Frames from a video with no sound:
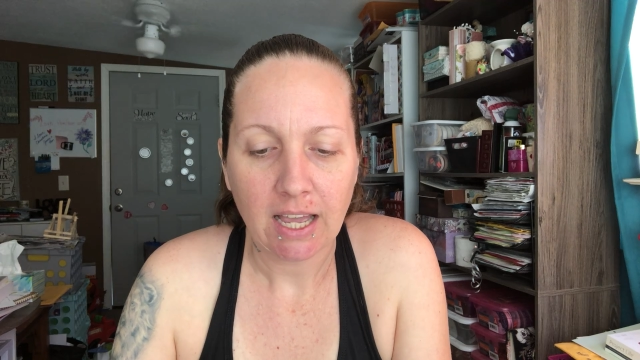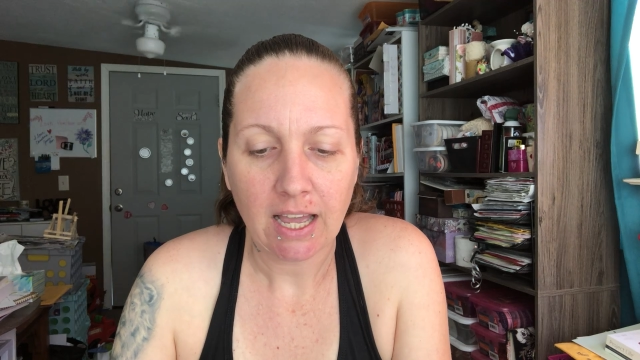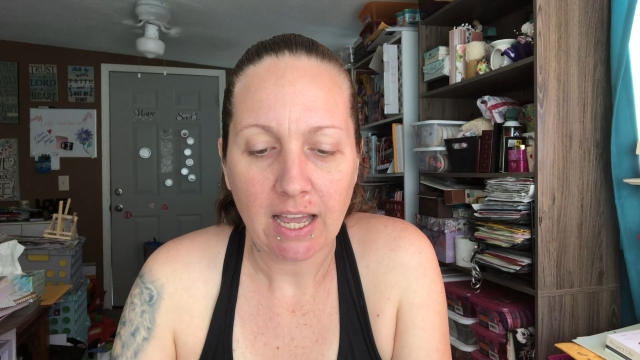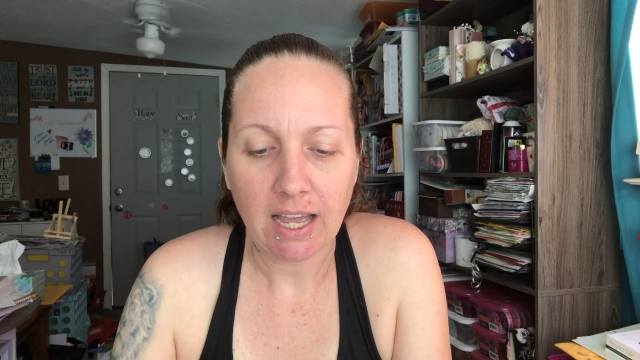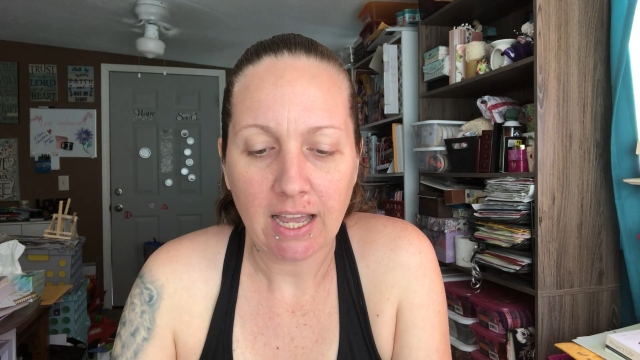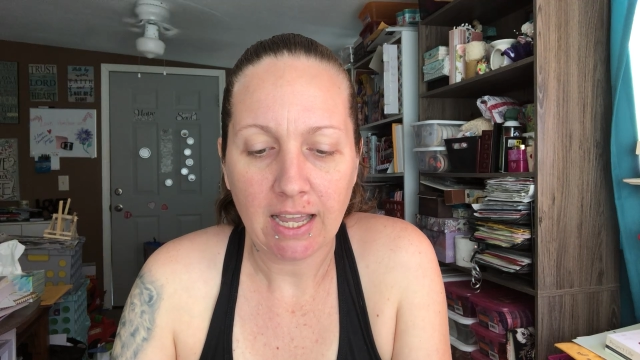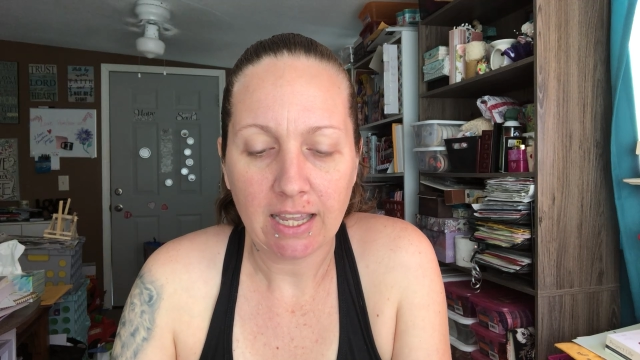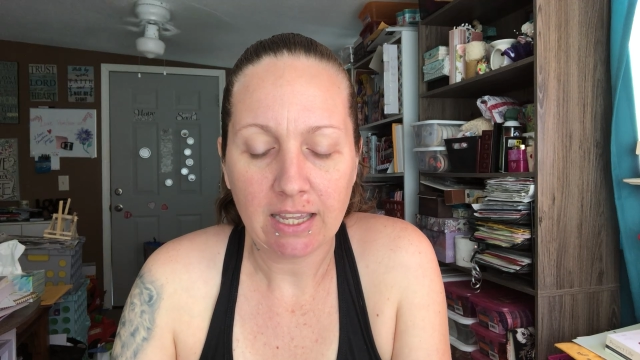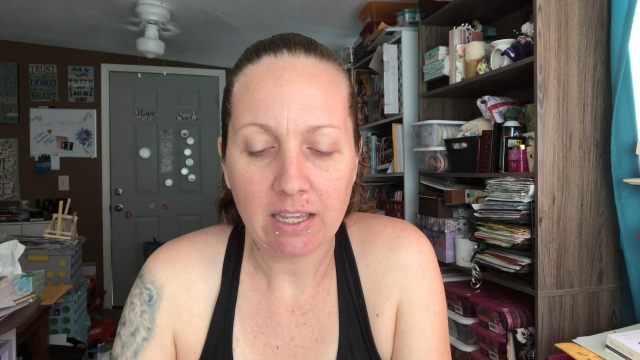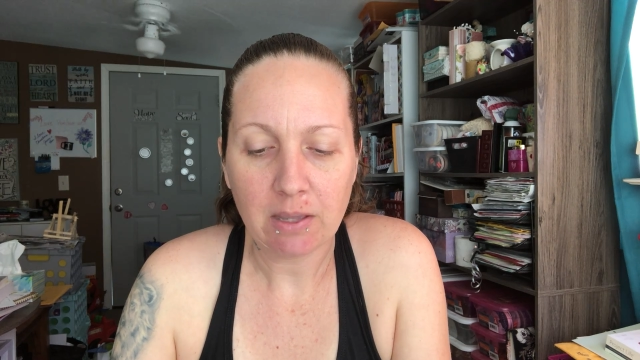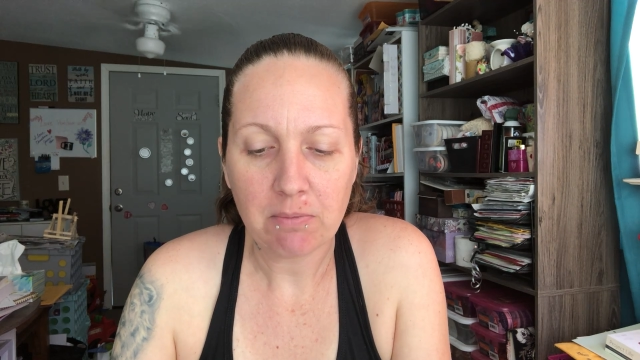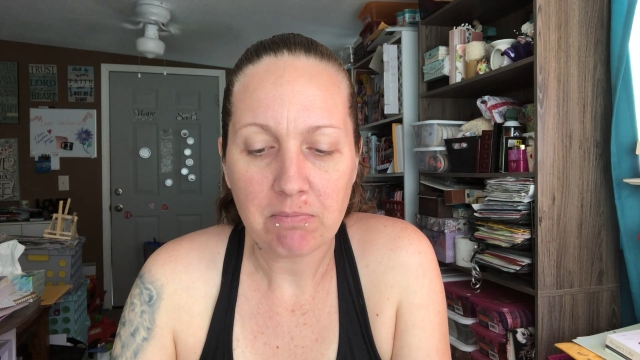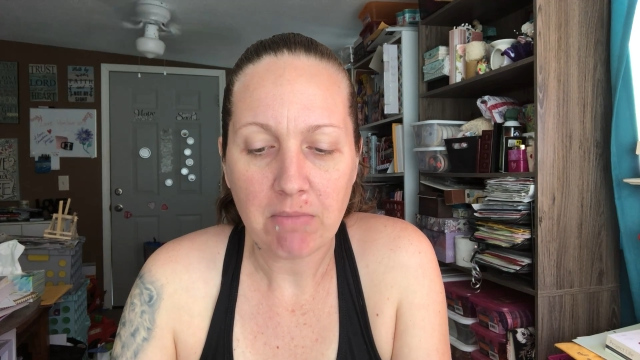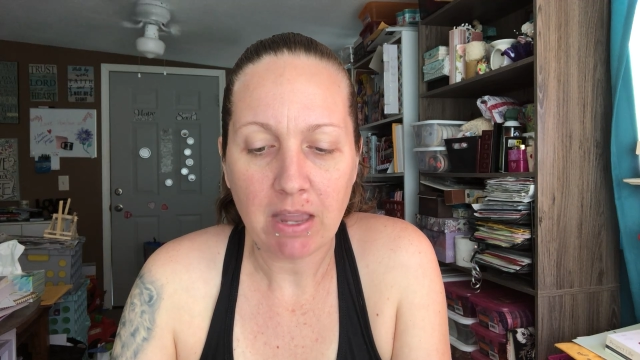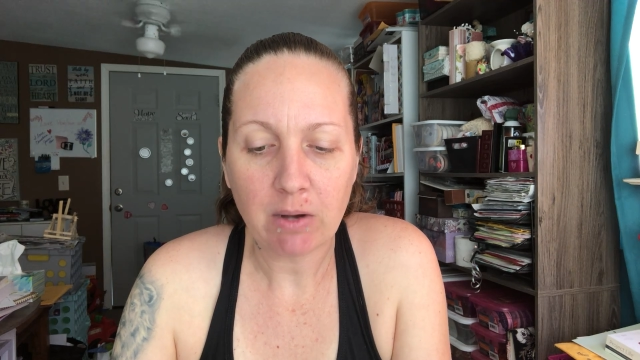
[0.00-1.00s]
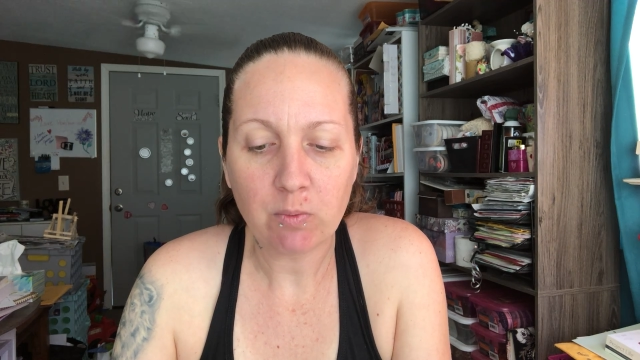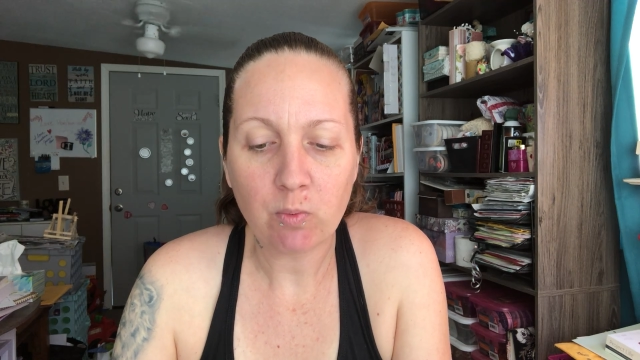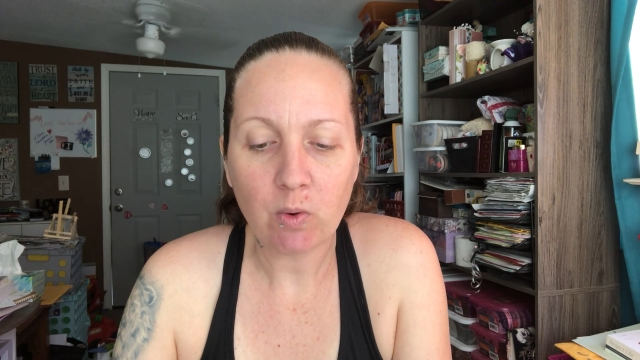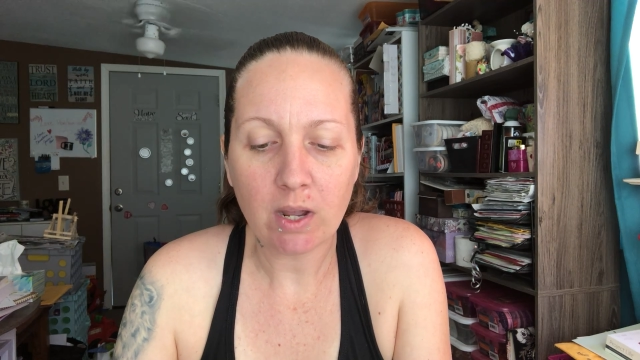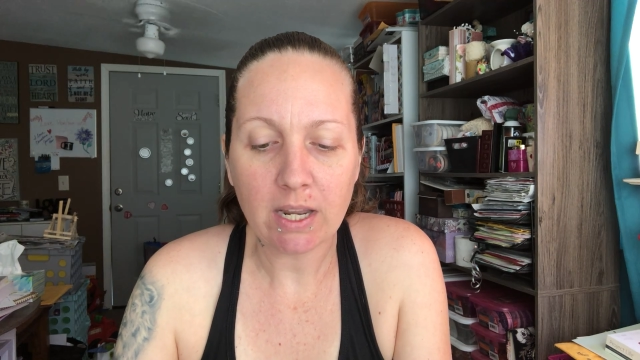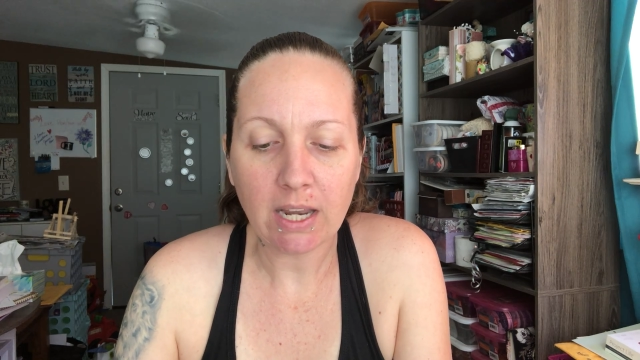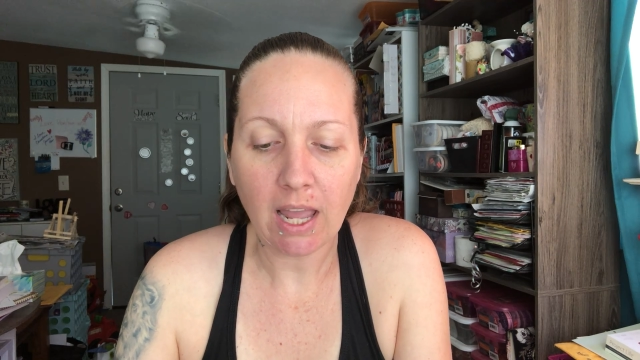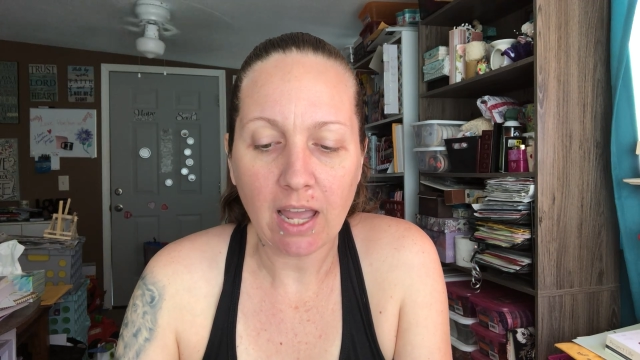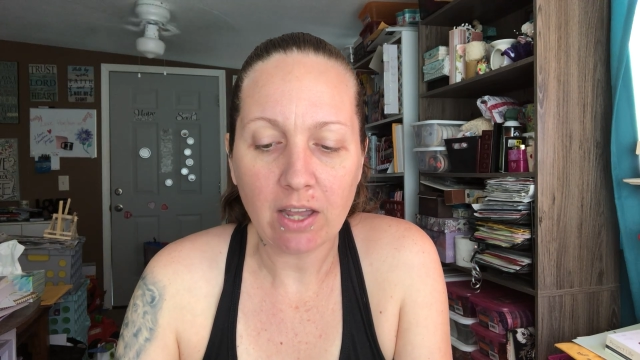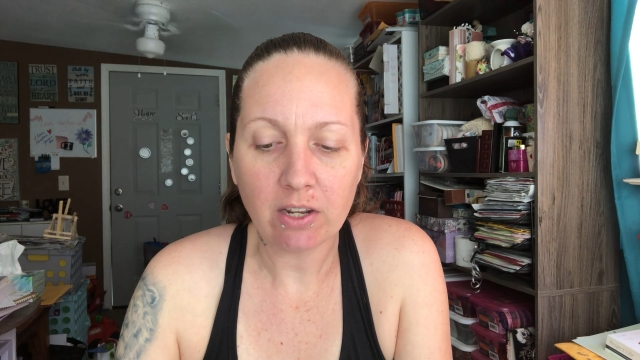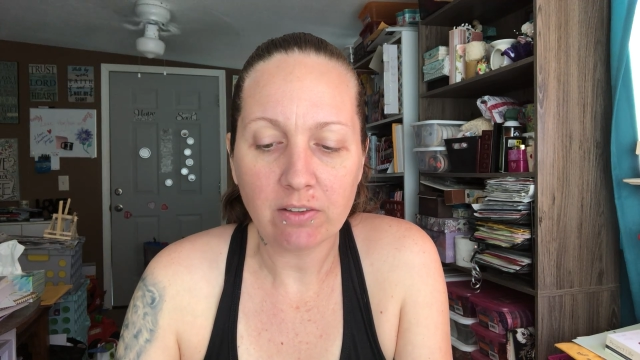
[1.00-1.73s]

I made one out